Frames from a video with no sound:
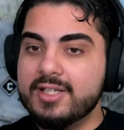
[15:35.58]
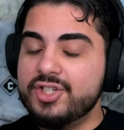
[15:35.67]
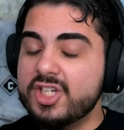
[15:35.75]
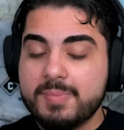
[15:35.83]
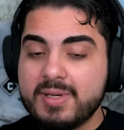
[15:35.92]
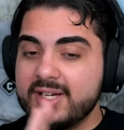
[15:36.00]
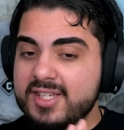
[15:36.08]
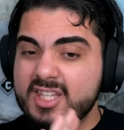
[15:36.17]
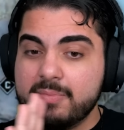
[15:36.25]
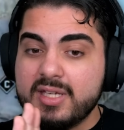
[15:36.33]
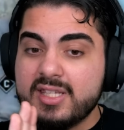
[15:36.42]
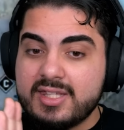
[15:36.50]
Just because they're
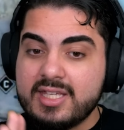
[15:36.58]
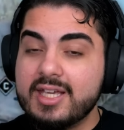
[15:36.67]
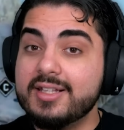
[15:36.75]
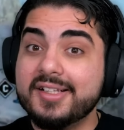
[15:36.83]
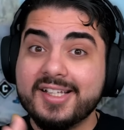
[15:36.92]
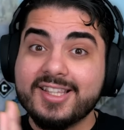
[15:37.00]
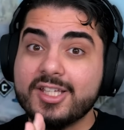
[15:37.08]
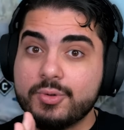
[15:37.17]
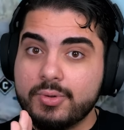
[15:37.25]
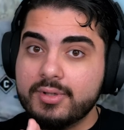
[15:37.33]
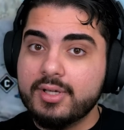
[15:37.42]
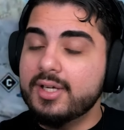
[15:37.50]
being sneaky, they think they're
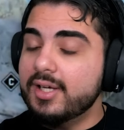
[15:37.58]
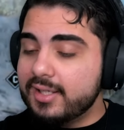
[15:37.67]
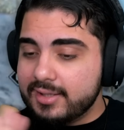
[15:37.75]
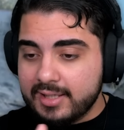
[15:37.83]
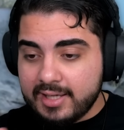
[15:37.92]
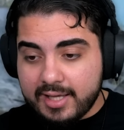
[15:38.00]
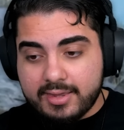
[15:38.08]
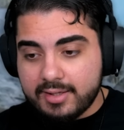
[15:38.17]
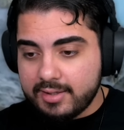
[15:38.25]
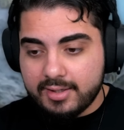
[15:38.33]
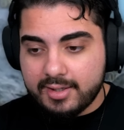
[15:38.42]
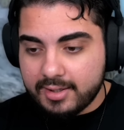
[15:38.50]
good. They're not.
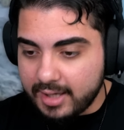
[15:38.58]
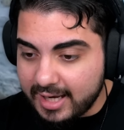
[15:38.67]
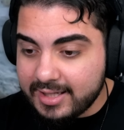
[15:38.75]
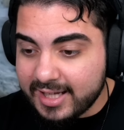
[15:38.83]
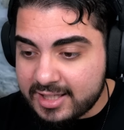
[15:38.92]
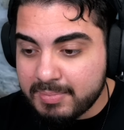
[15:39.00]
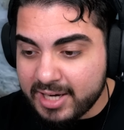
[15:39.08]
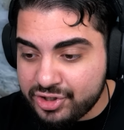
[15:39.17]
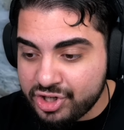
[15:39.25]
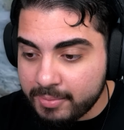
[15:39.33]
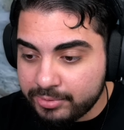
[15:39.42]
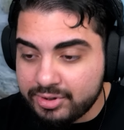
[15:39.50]
And that's my
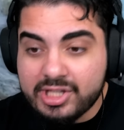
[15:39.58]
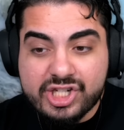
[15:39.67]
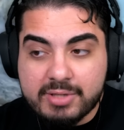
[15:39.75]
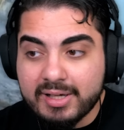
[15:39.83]
job to teach them a